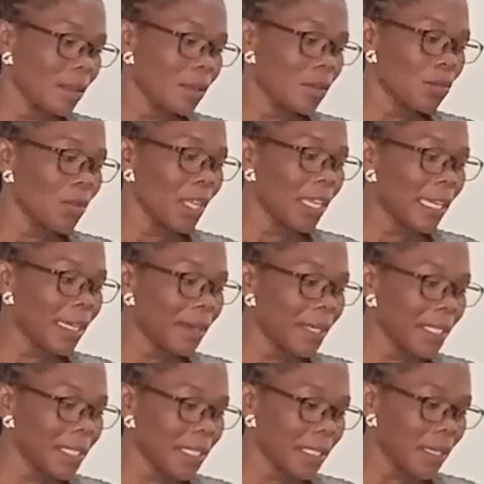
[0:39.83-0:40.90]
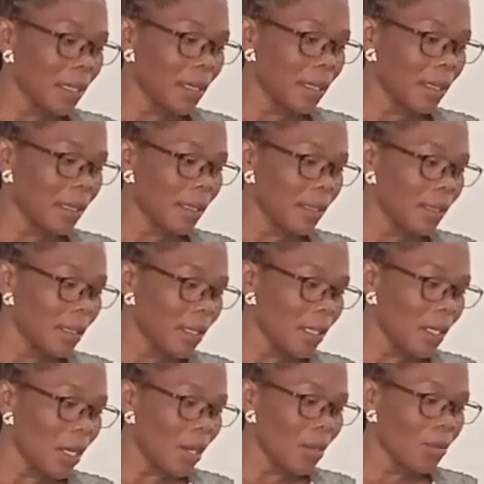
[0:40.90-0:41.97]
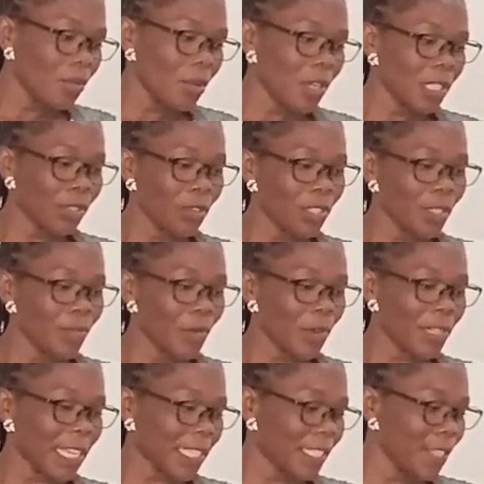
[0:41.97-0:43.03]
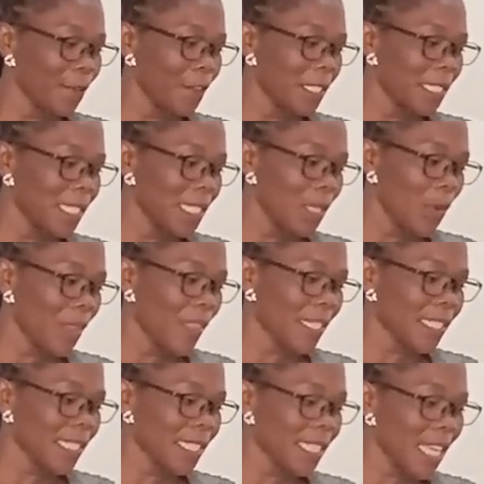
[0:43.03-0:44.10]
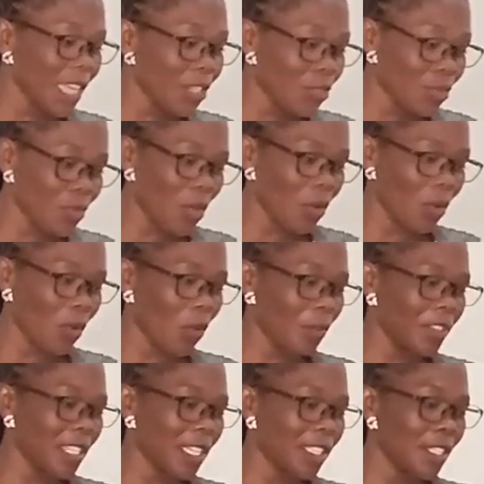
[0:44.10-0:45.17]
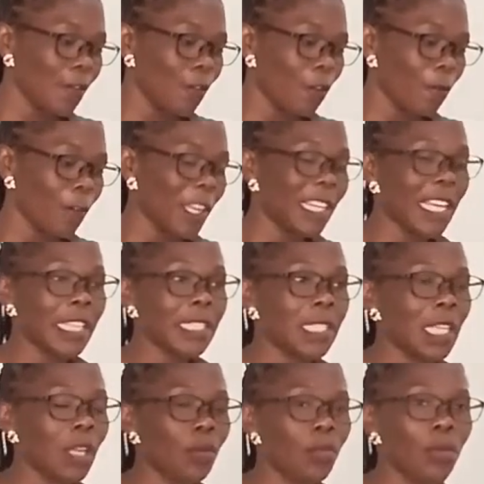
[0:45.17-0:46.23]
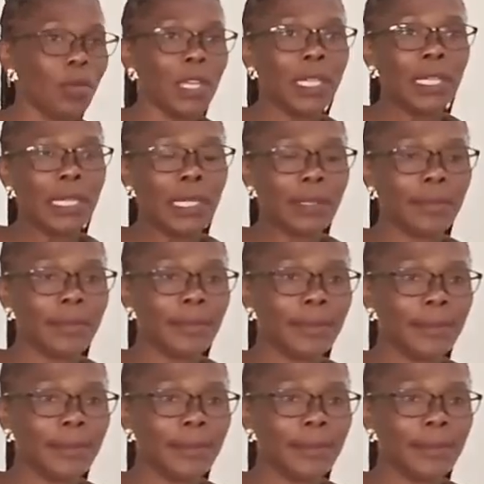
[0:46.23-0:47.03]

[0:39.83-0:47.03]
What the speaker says: to increase rural resource productivity with a central objective of enhancing rural income